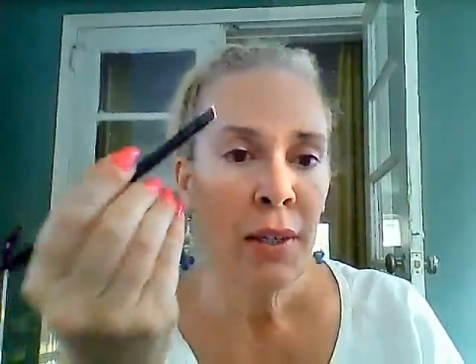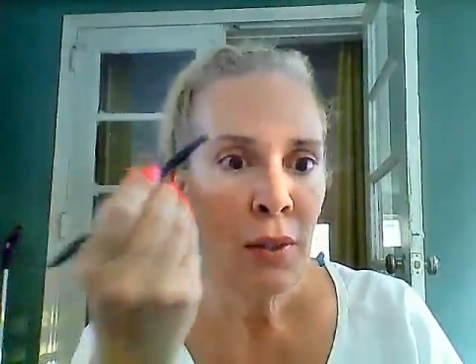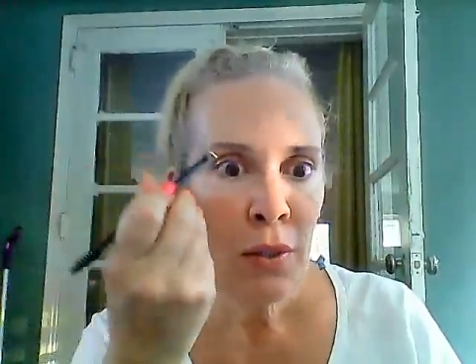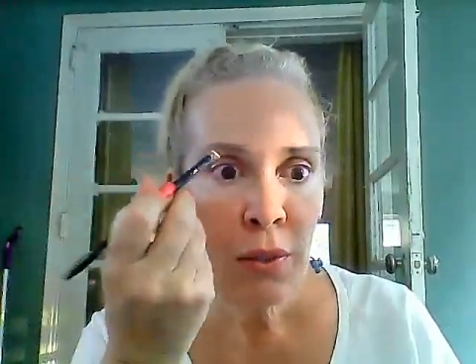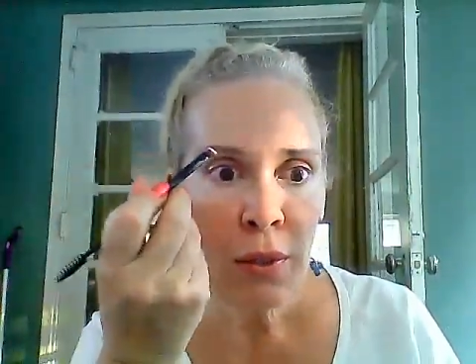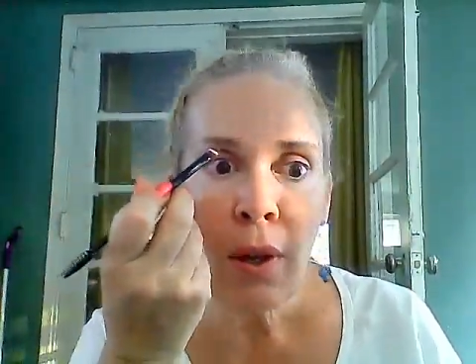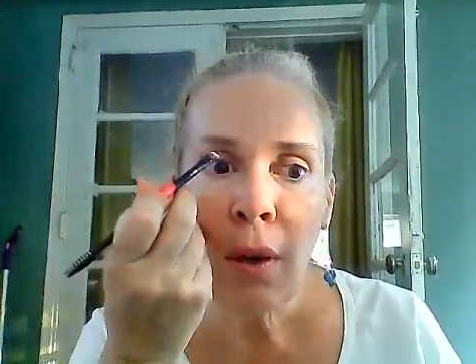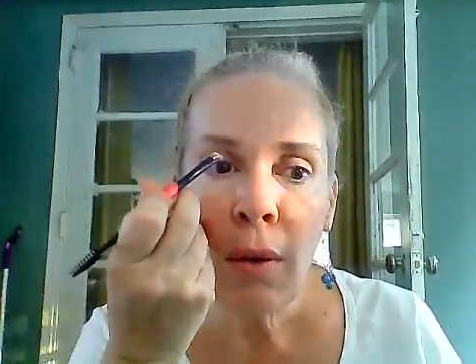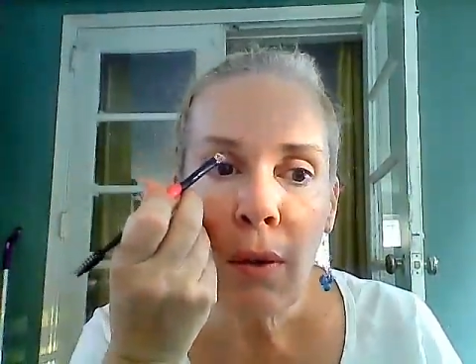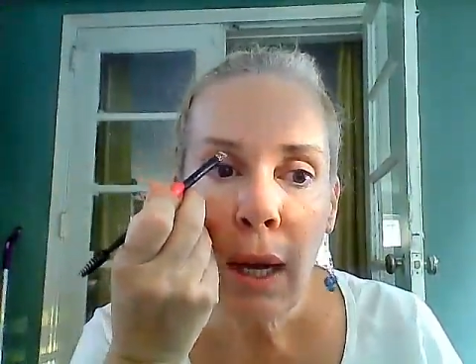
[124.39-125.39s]

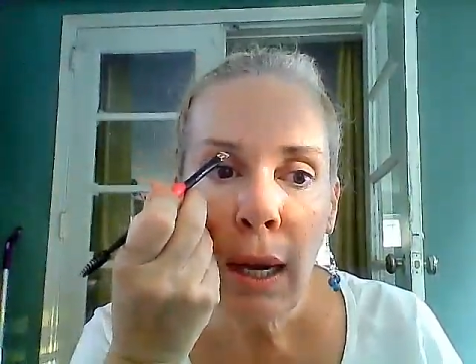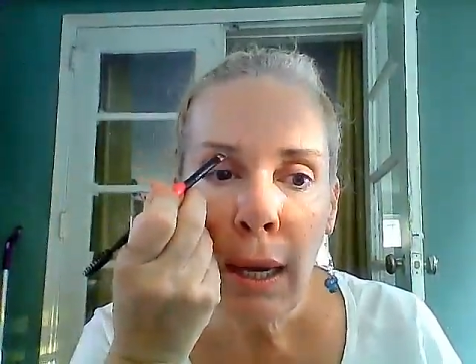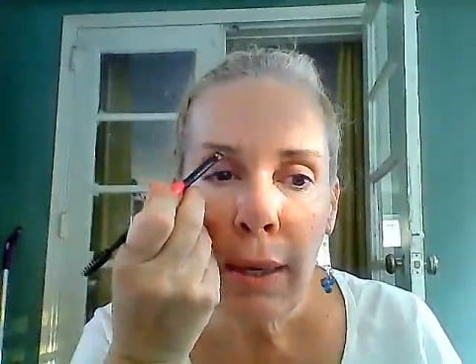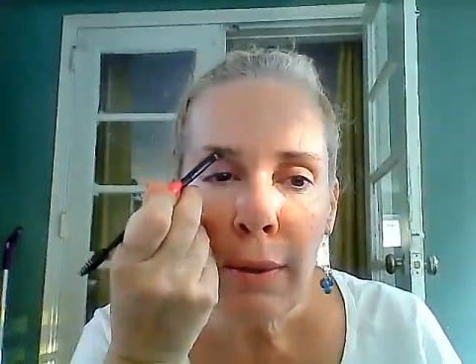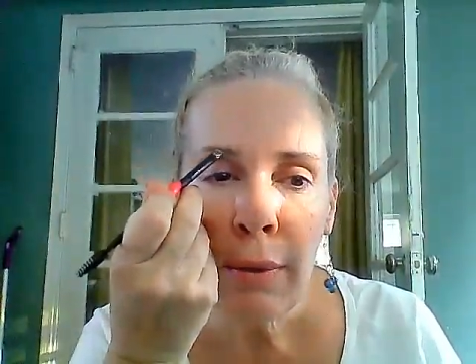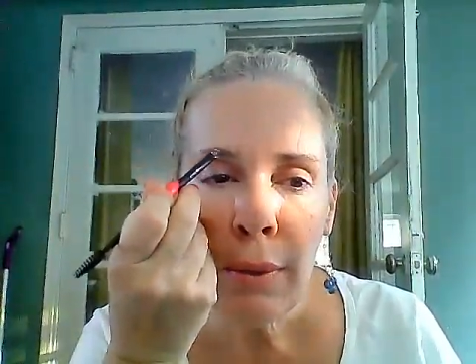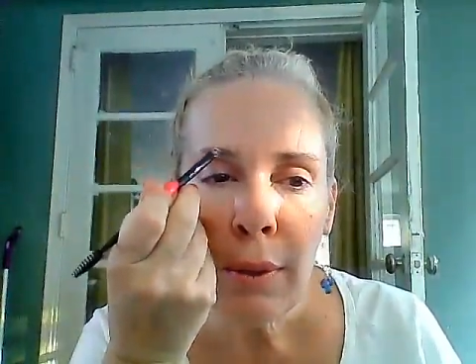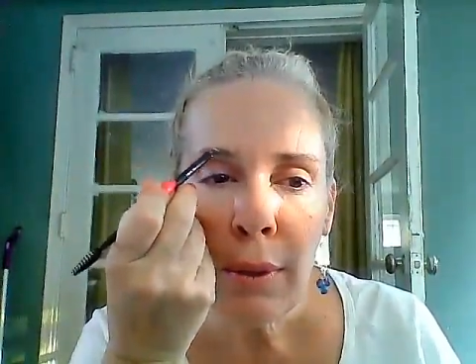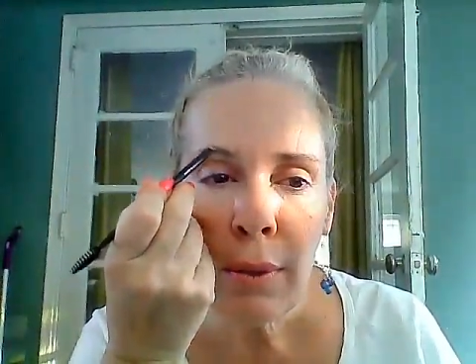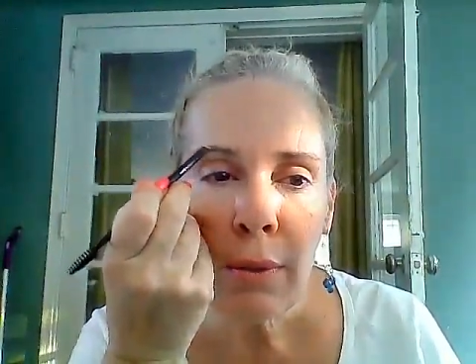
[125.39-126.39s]
So I don't
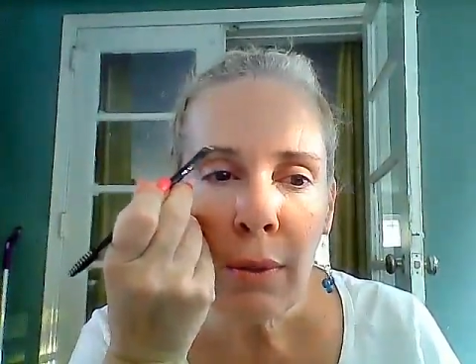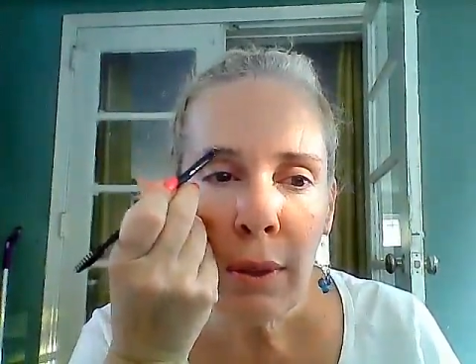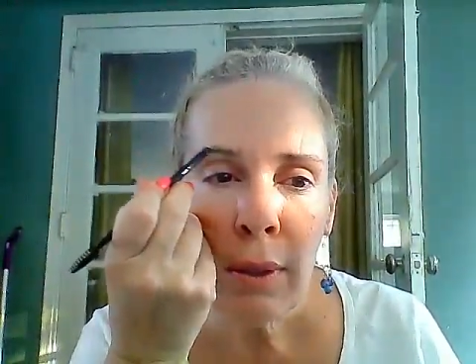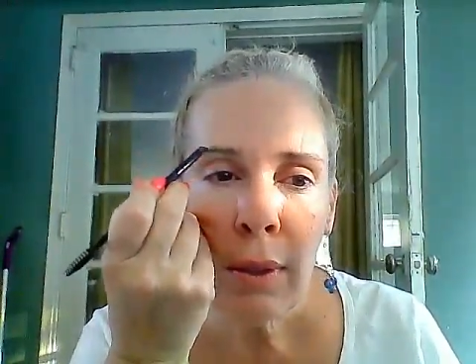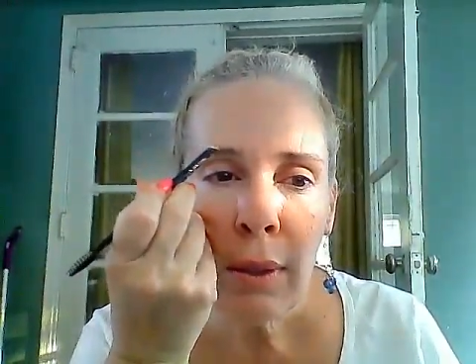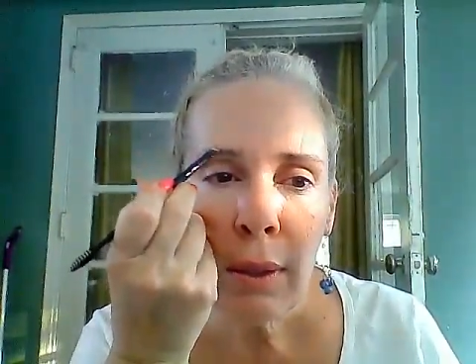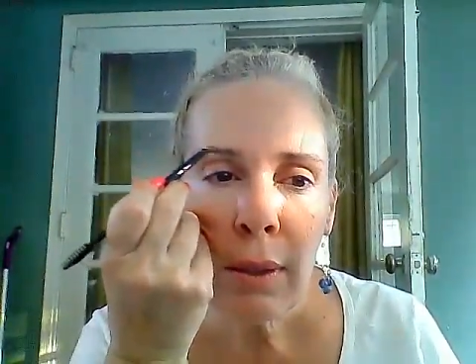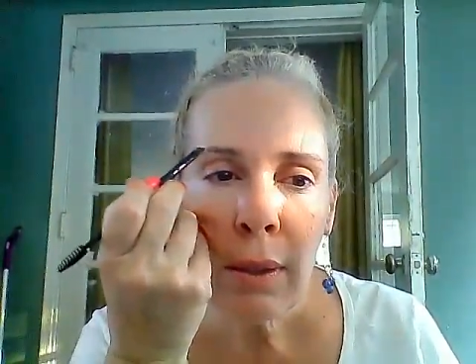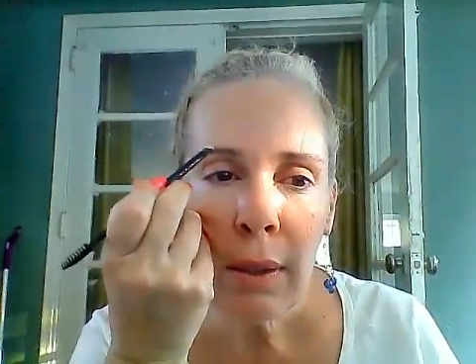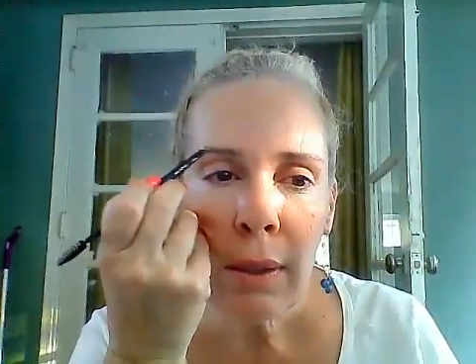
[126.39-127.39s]
know
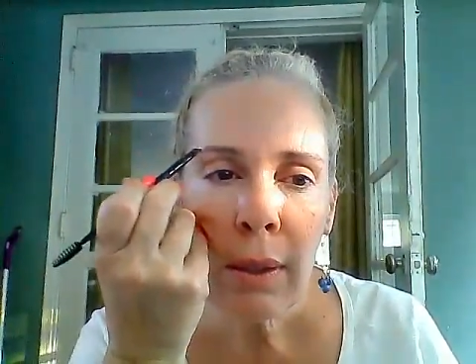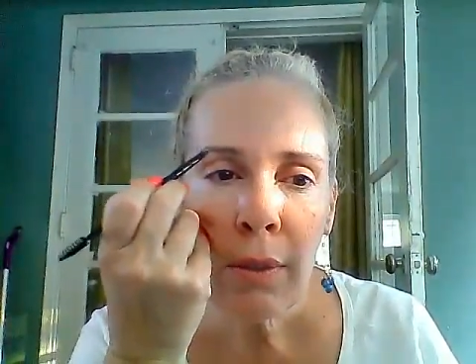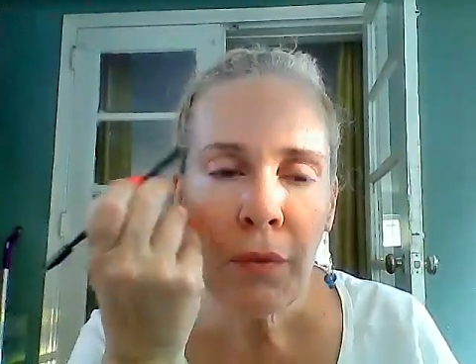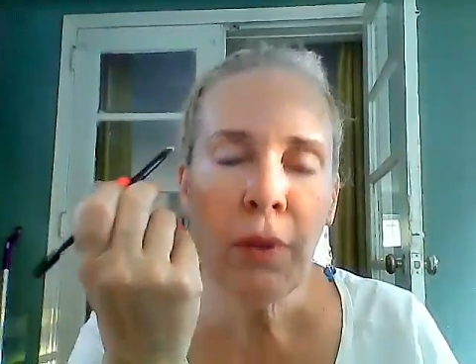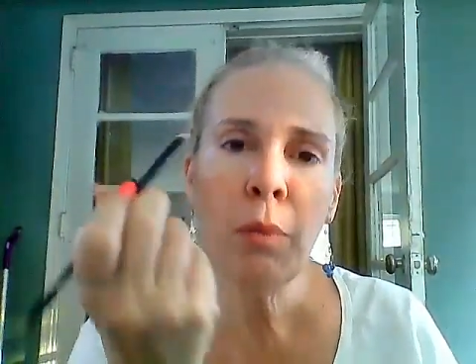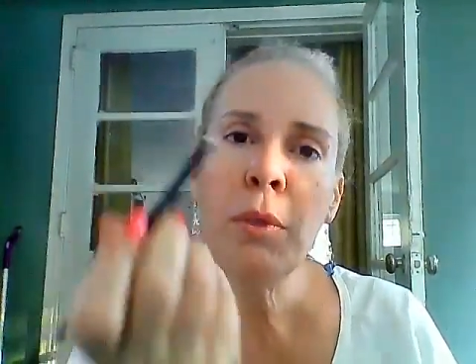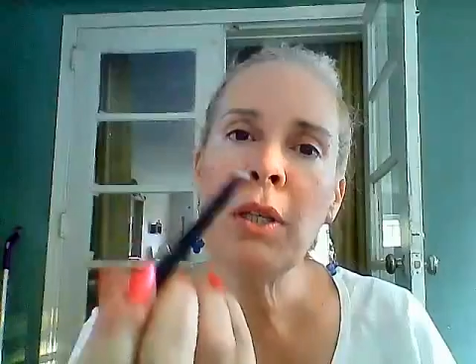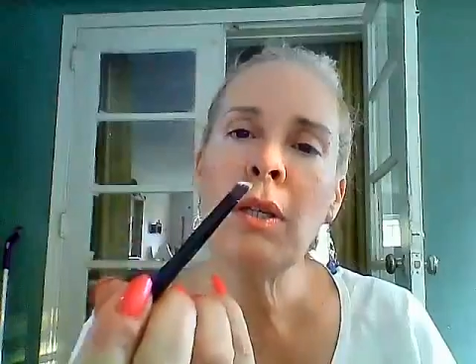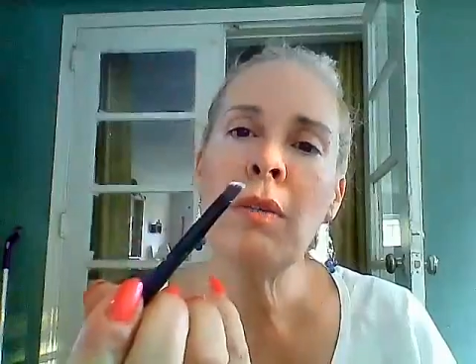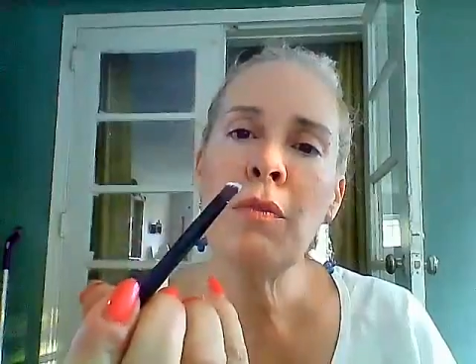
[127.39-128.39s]
if it'll be
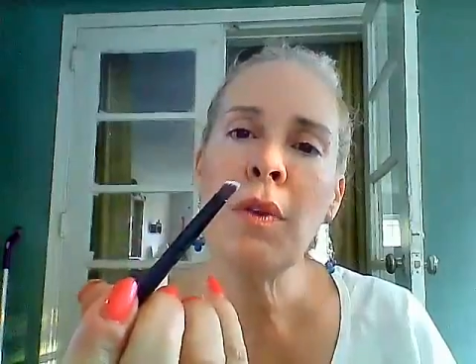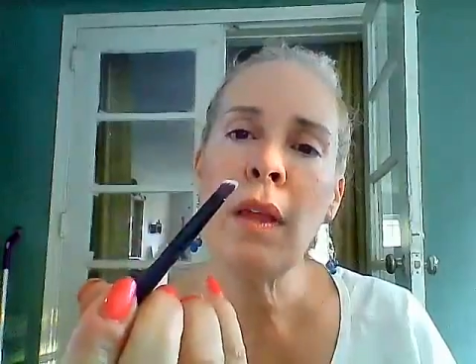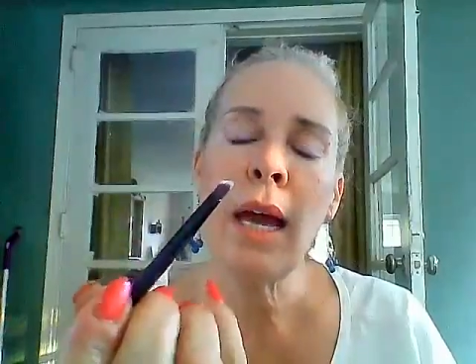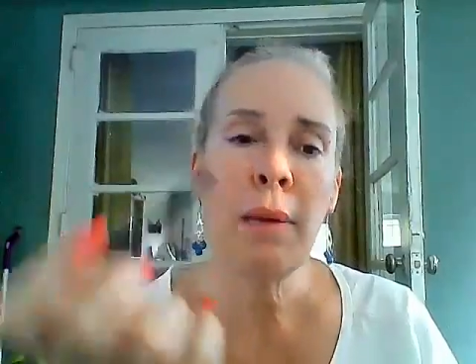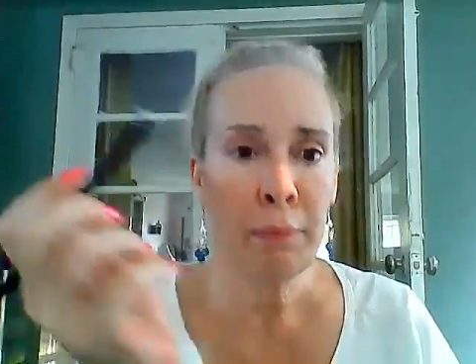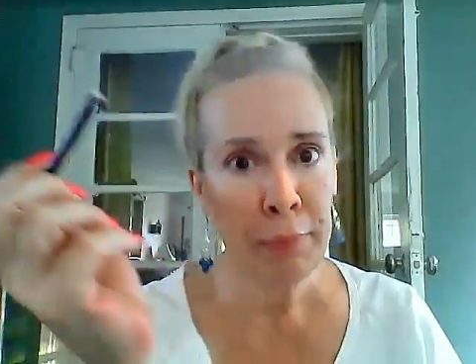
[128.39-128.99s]
good for that.